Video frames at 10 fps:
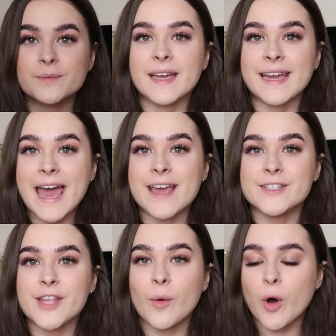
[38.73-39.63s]
Okay,
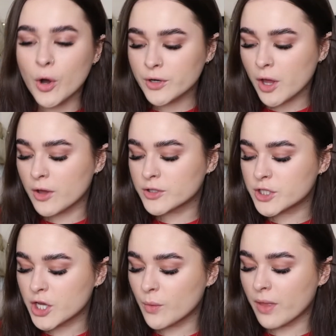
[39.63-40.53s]
so on
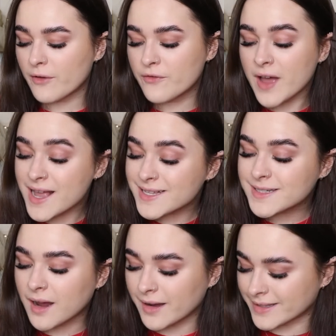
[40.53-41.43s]
to the
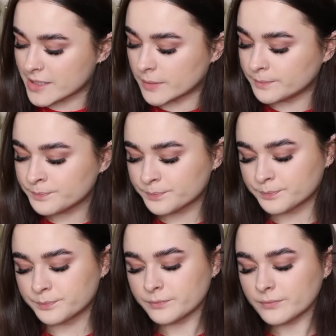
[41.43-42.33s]
first item.
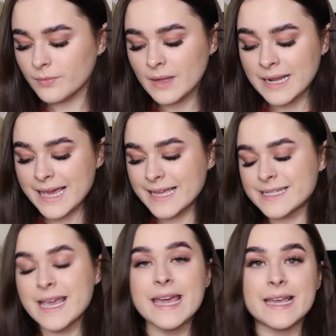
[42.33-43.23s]

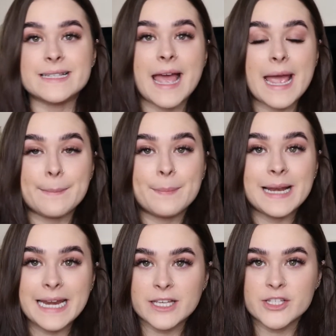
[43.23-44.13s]
It is a
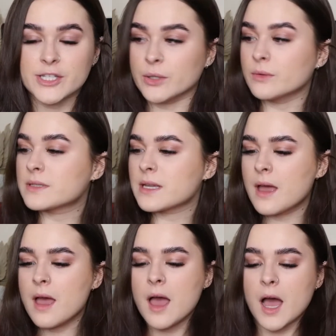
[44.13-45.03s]
play suit.
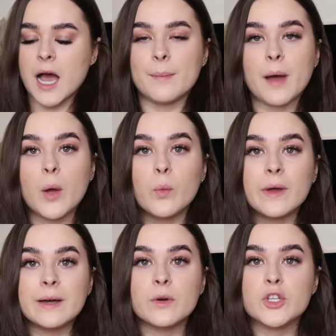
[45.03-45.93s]
I
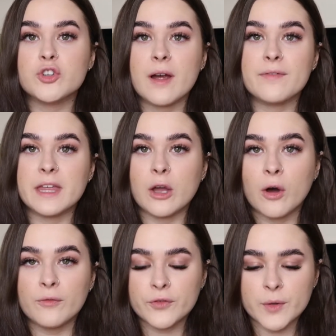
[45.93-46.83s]
will try everything
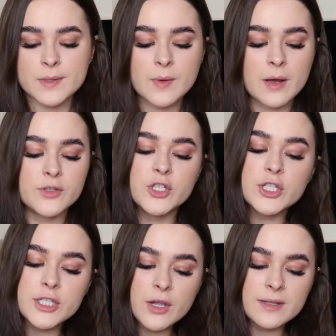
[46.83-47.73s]
on for you as well,
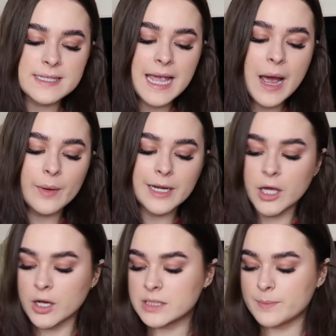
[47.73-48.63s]
just so you can see how it
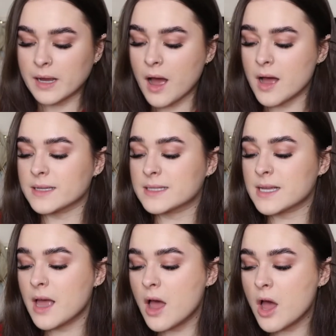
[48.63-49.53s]
looks, because
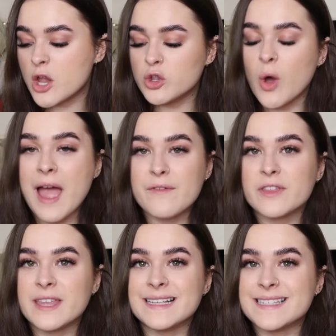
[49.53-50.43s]
not
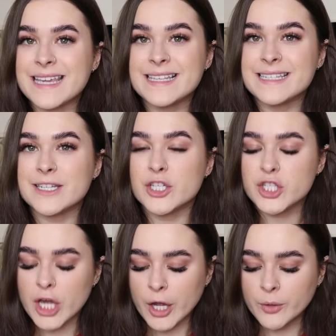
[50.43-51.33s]
everything is easy to
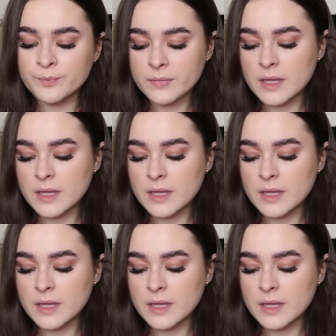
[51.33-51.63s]
show.